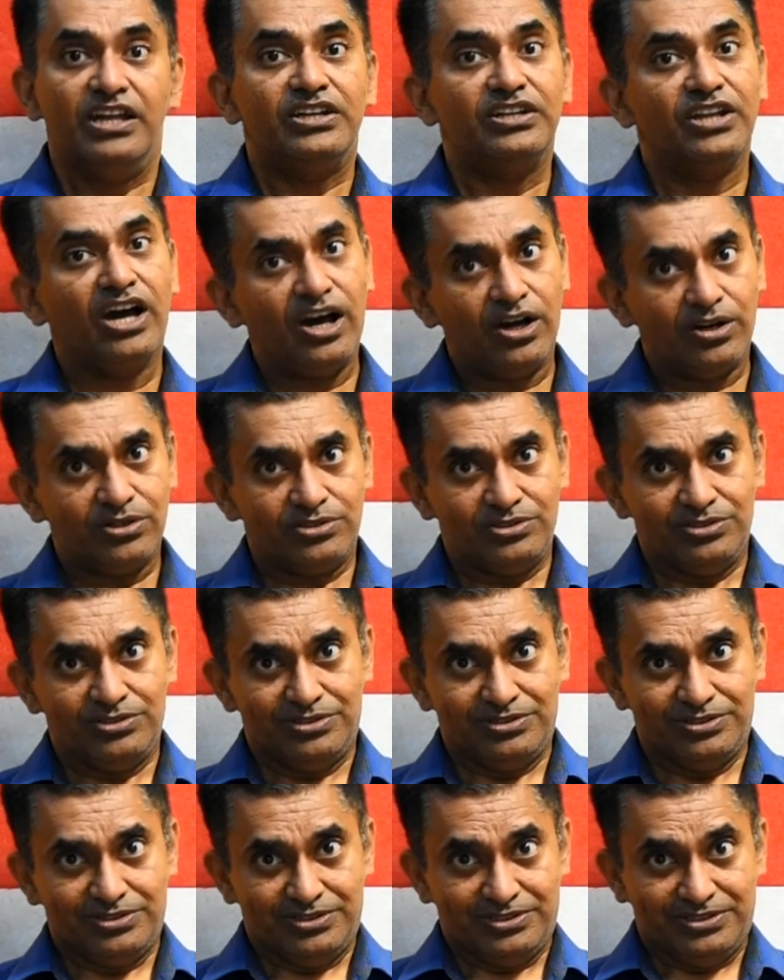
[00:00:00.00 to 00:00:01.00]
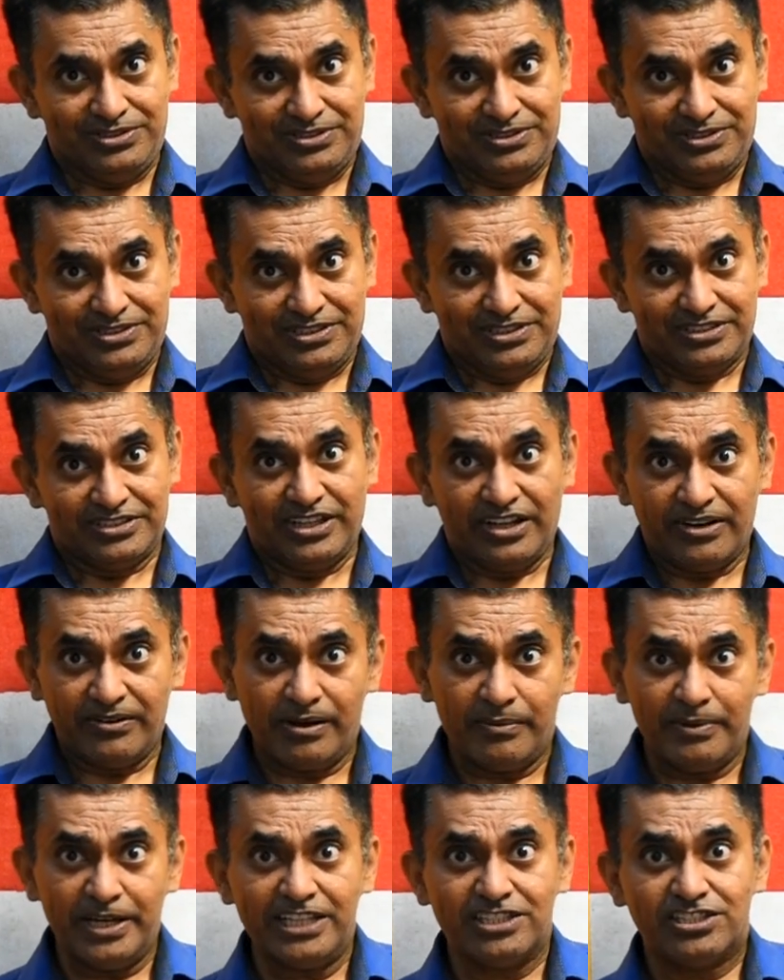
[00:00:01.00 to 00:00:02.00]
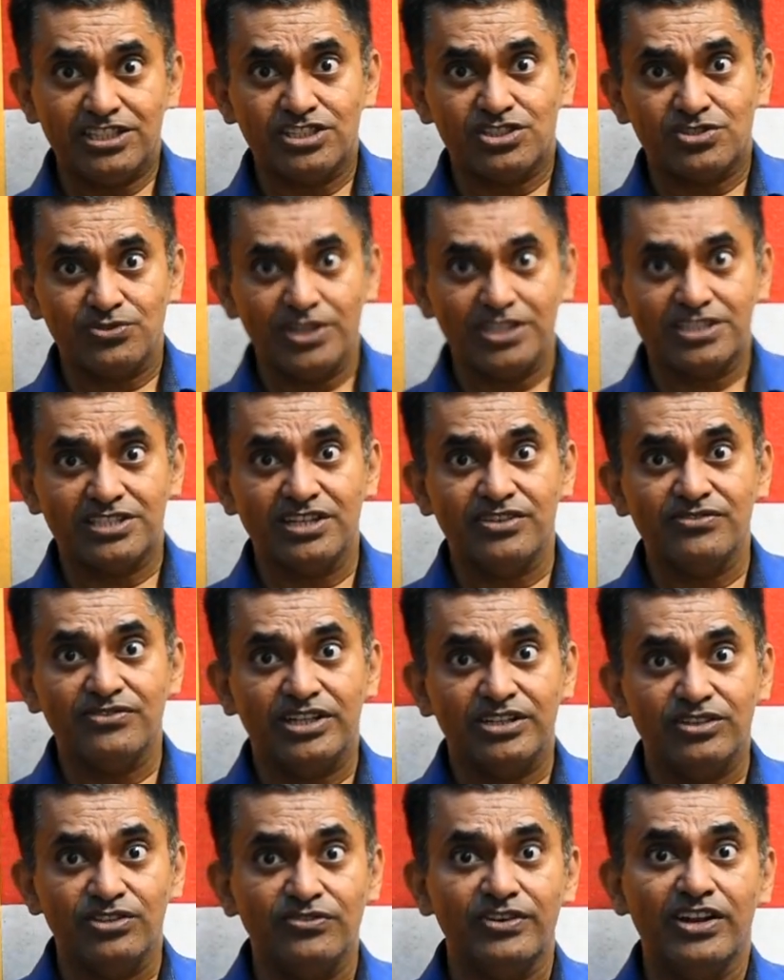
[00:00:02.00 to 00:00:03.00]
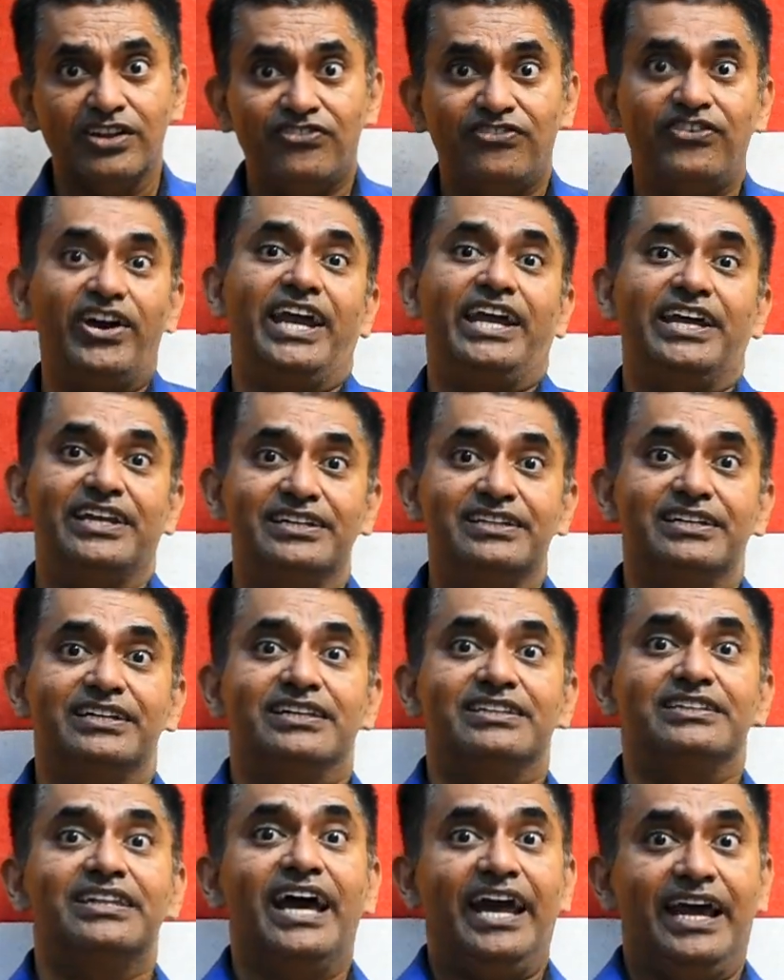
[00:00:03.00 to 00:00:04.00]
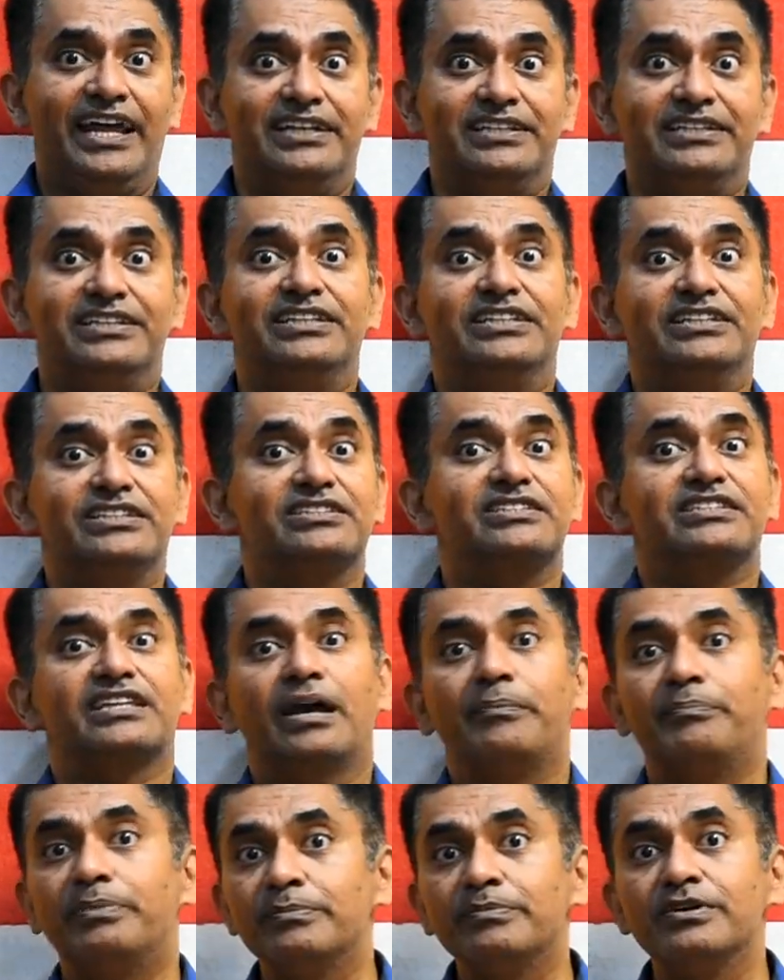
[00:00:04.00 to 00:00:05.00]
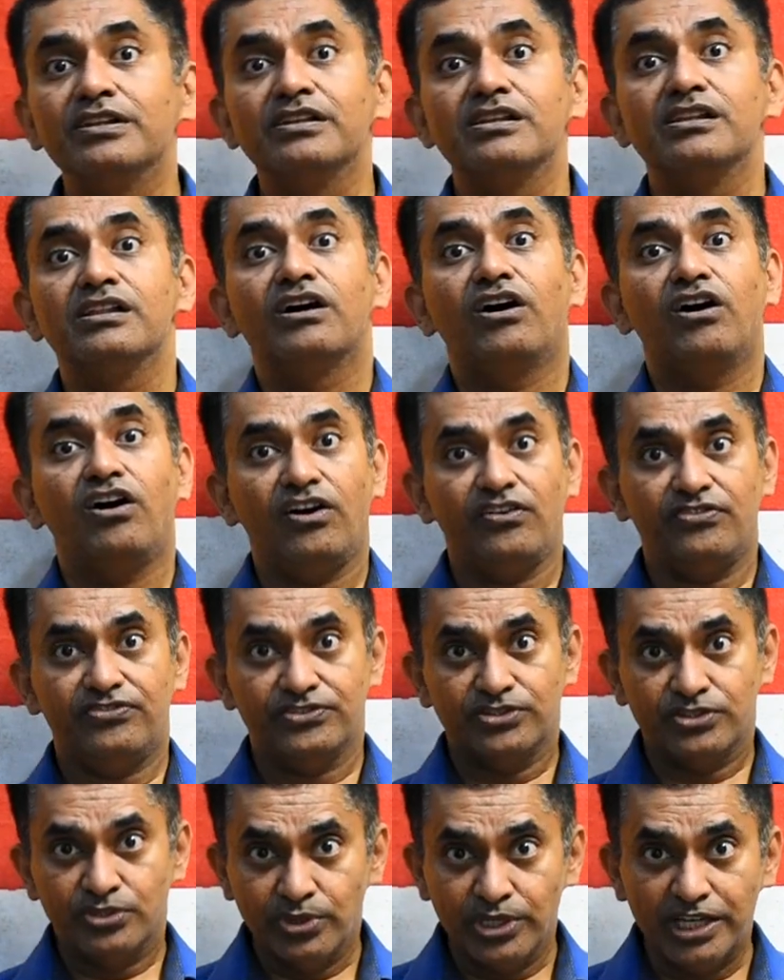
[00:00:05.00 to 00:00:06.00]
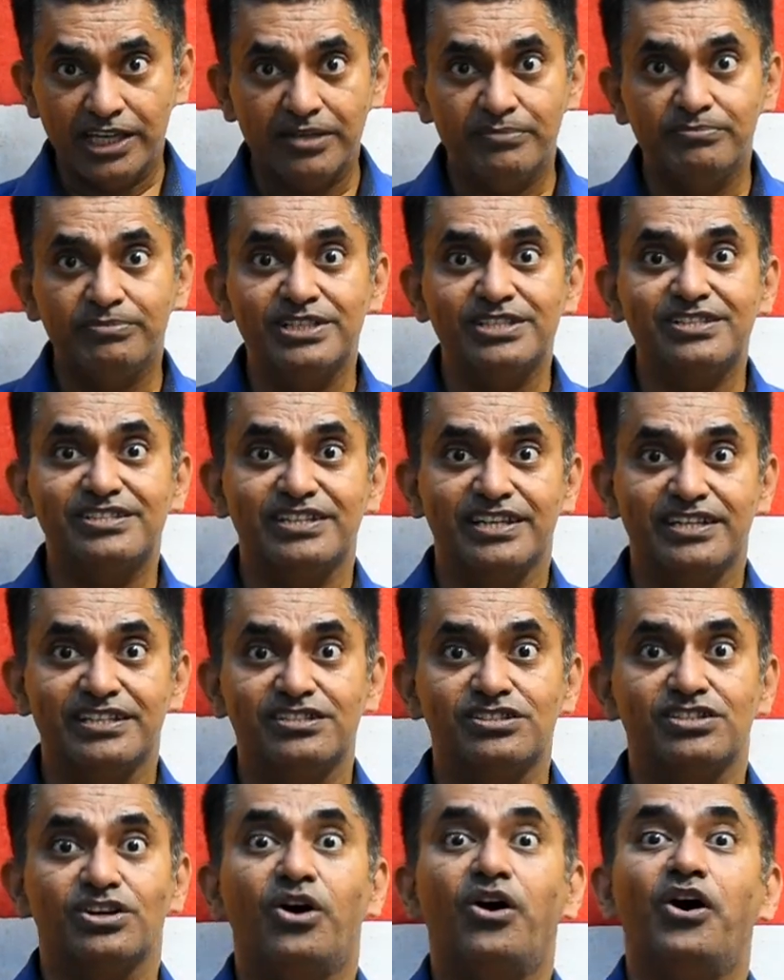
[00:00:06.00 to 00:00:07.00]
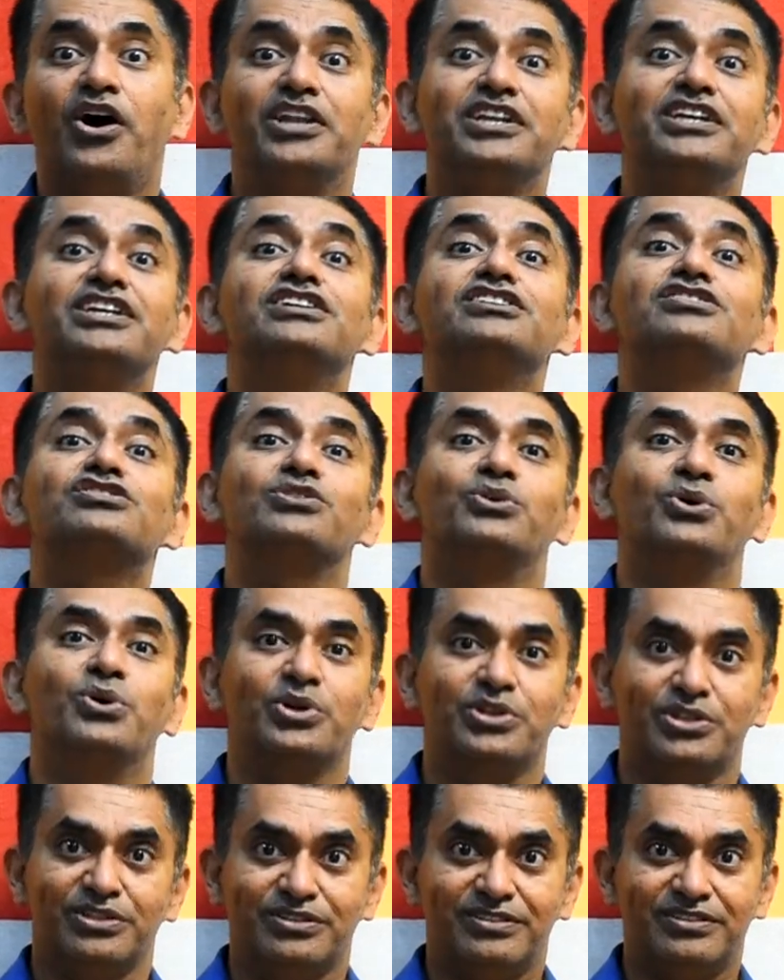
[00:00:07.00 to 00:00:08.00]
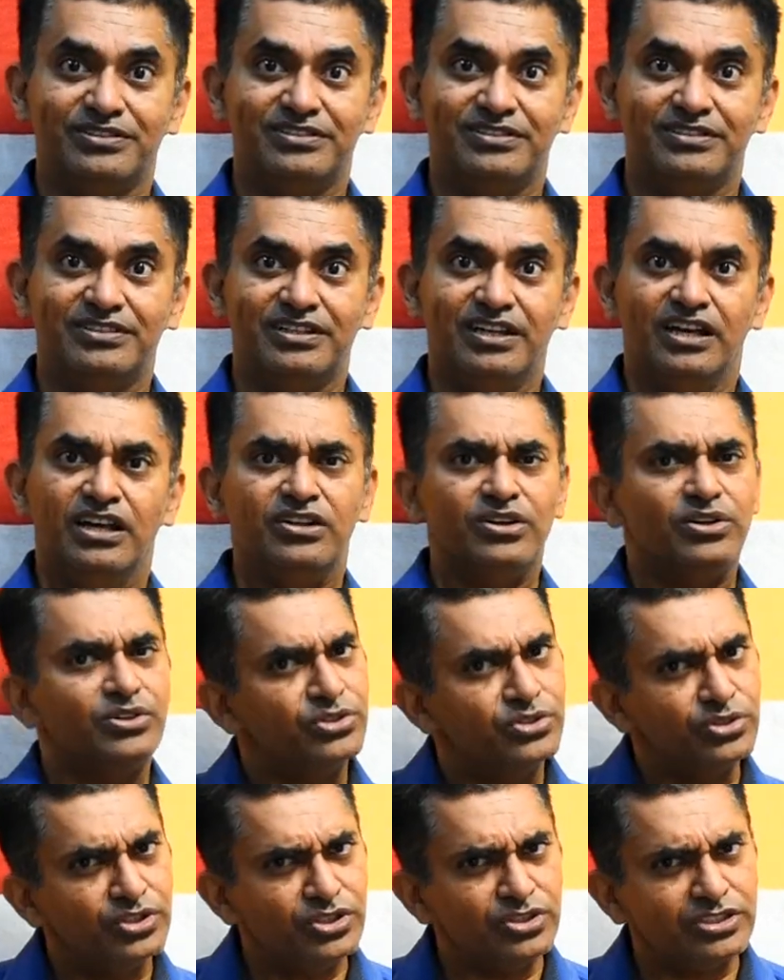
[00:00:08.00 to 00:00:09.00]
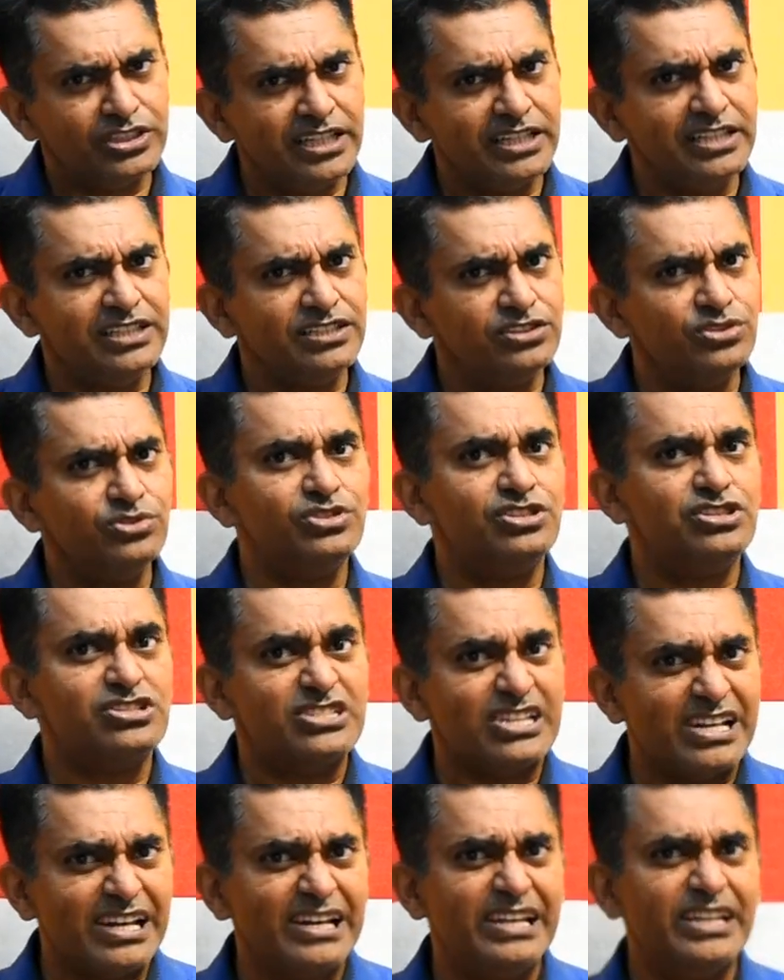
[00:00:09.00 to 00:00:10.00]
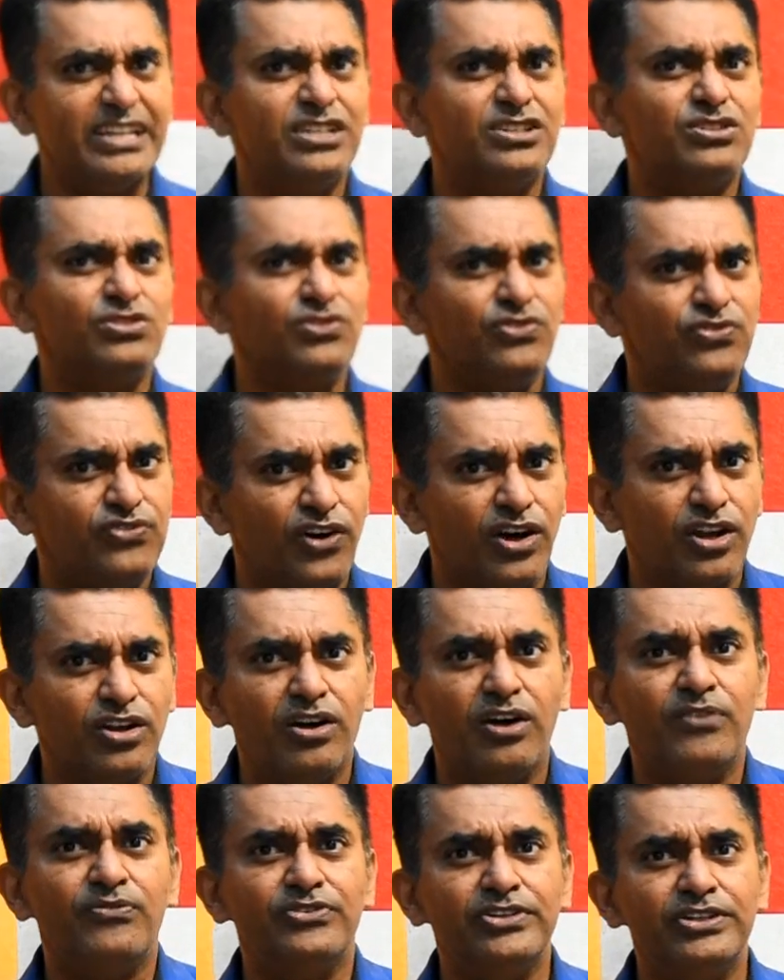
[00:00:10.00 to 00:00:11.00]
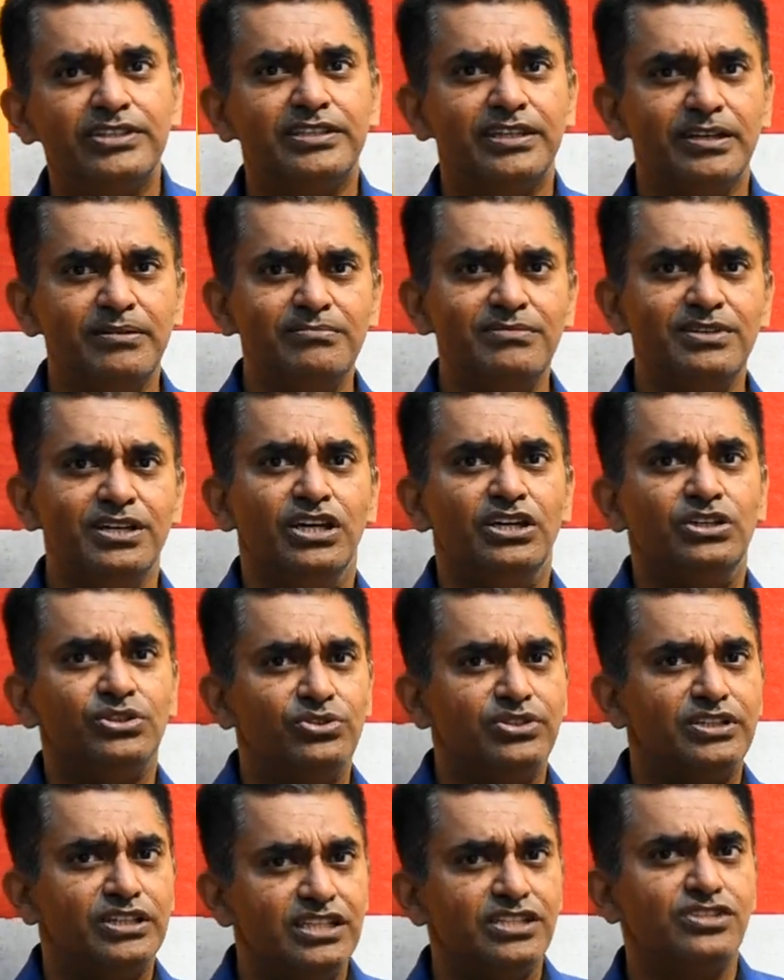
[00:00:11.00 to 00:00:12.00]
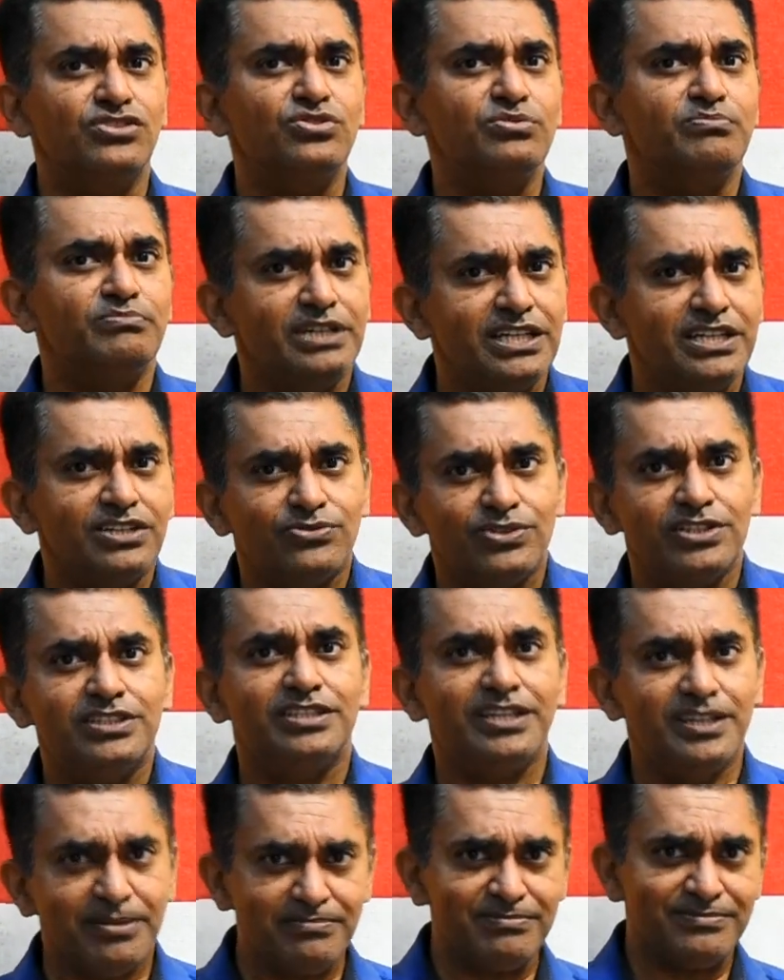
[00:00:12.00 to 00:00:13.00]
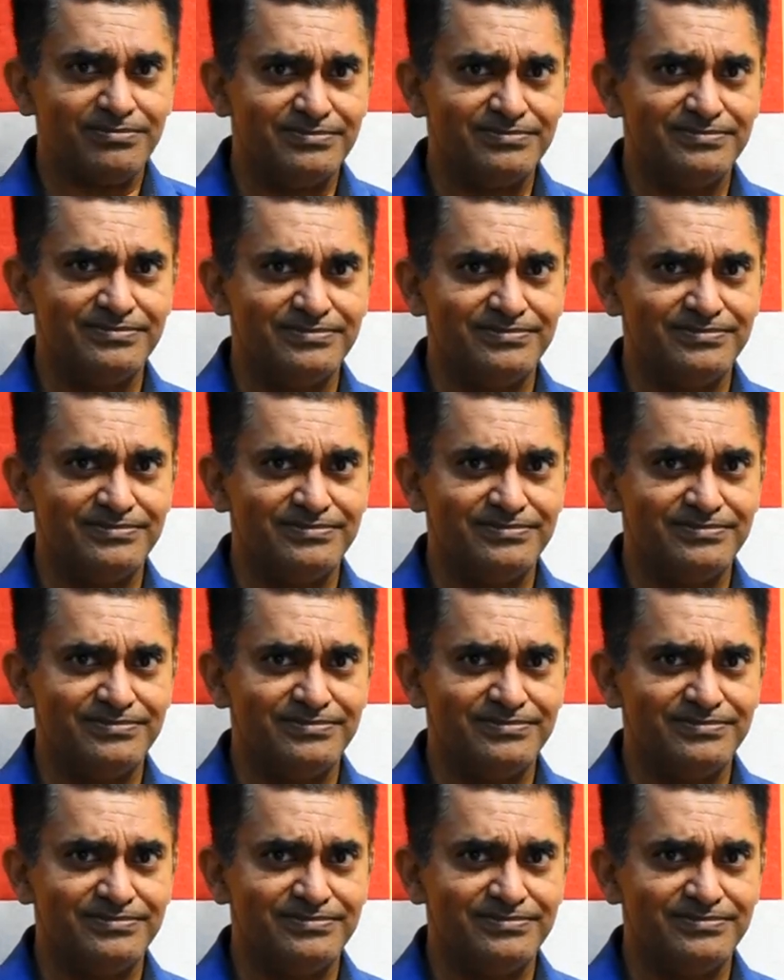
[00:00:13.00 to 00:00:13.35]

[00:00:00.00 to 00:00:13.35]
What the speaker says: Now, there will be a situation when you will find that he is capable of doing business on his own. Now, do you think you still need to follow up with him? You need to meet with him?